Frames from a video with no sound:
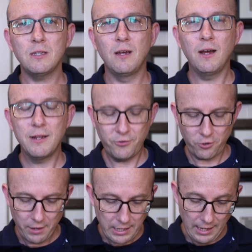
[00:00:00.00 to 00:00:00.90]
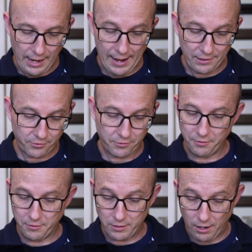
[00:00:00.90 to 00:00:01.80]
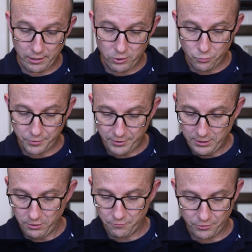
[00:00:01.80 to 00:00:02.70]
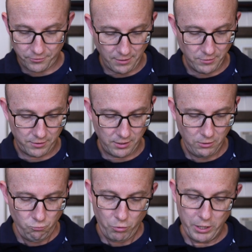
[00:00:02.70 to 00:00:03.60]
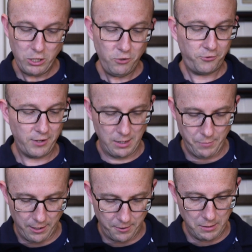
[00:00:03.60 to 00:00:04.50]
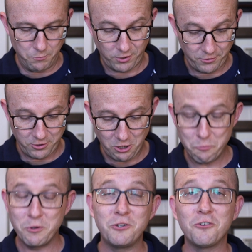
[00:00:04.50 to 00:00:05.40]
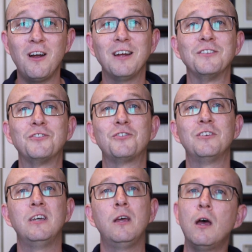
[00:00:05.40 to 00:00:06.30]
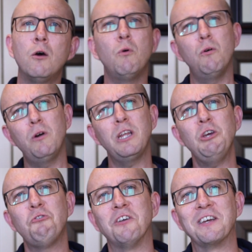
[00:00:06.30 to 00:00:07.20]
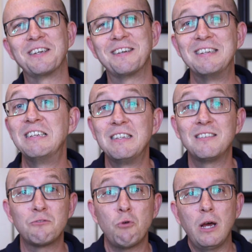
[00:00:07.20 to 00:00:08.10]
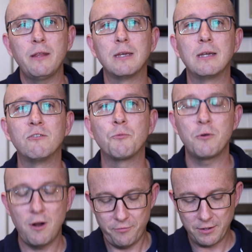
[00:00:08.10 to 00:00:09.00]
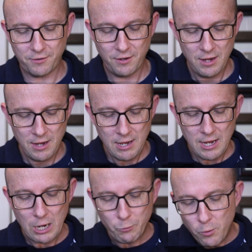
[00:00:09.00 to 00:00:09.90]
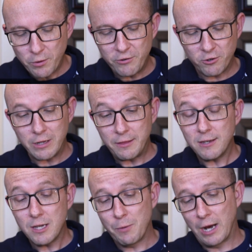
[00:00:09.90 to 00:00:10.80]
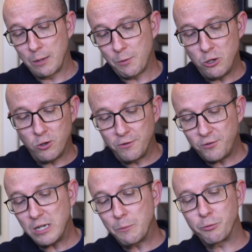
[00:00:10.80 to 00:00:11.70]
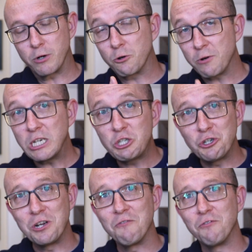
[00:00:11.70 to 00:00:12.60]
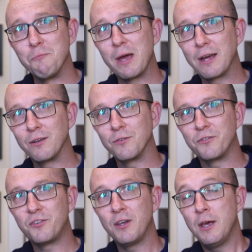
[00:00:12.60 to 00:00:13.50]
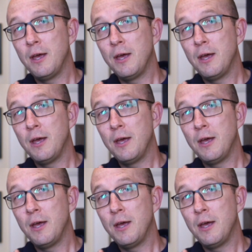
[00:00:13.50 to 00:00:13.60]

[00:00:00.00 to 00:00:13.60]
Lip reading: And so they asked the guy who was healed, verse 17, "What do you say about him since he opened your eyes? What do you think?" And he says, "Well, I think he's a prophet." And we won't necessarily think about it, but you can see a progression of the man's,